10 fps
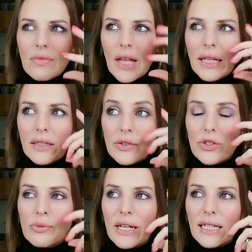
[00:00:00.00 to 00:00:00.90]

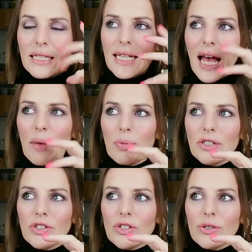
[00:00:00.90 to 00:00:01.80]
excuse me, and tap
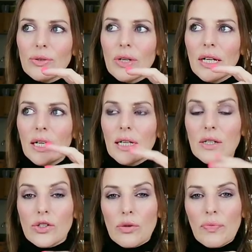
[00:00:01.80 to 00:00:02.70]
into
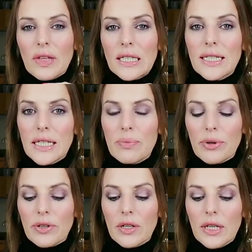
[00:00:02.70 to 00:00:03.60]
something
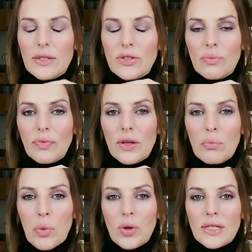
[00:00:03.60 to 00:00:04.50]
deeper, something
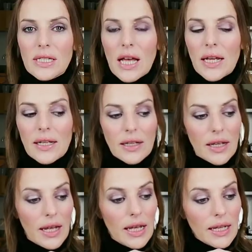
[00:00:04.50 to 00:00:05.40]
more psychic.
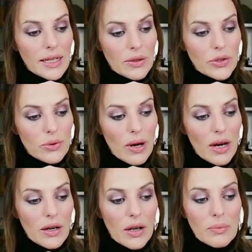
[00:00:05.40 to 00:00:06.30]
Now you
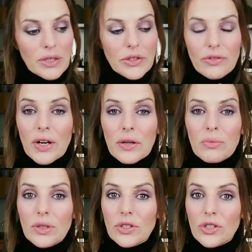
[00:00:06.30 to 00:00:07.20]
are, I mean, you're very
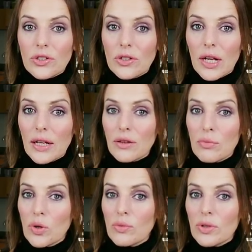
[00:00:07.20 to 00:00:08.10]
much at the
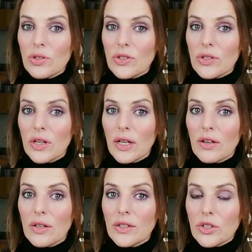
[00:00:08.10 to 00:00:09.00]
moment
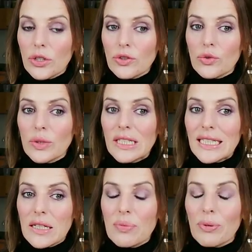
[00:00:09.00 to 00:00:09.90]
in touch with
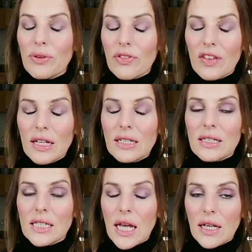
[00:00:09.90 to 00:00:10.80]
deeper
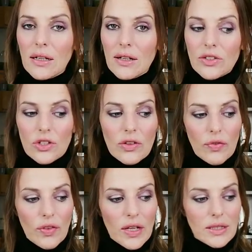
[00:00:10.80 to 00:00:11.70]
things, psychological
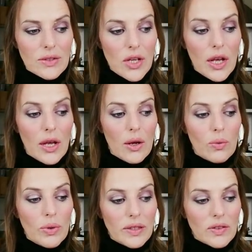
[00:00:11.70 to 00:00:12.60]
things,
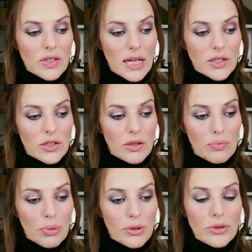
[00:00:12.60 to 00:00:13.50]
with Saturn
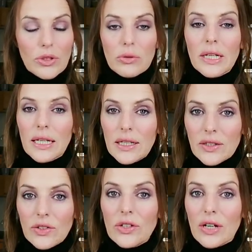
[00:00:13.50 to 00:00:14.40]
and Pluto
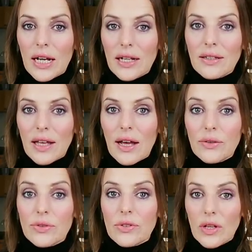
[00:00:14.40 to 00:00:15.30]
in your 8th
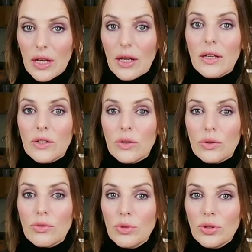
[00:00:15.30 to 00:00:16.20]
house. You
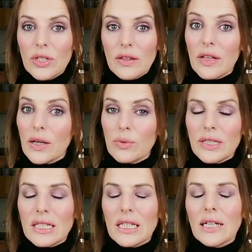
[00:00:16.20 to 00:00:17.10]
know, the moon in there
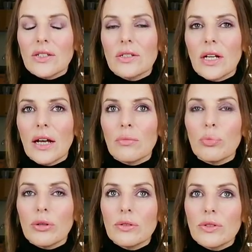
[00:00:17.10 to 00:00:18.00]
with Saturn and
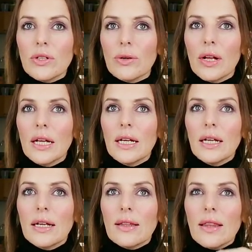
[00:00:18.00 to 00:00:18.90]
Pluto.
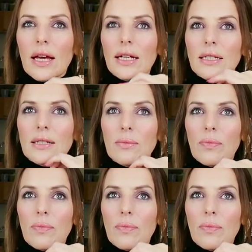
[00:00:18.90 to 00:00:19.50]
That